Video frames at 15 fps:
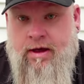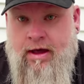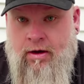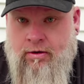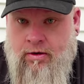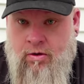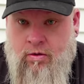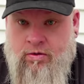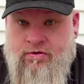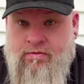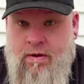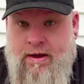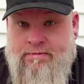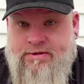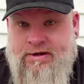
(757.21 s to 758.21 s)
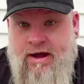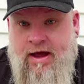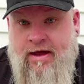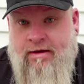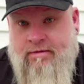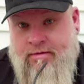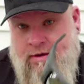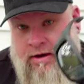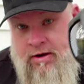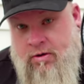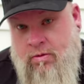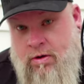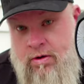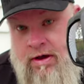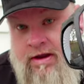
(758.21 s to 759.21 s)
on Kore's website and
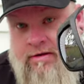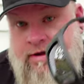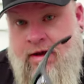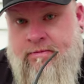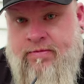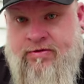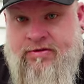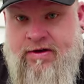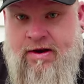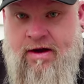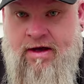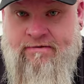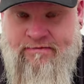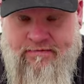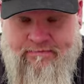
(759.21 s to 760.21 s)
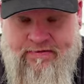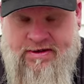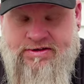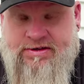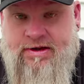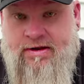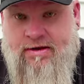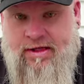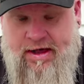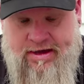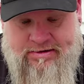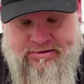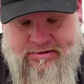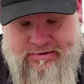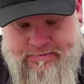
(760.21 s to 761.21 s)
you will get 10% off of these
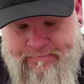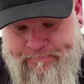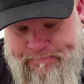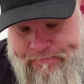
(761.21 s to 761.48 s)
sunglasses.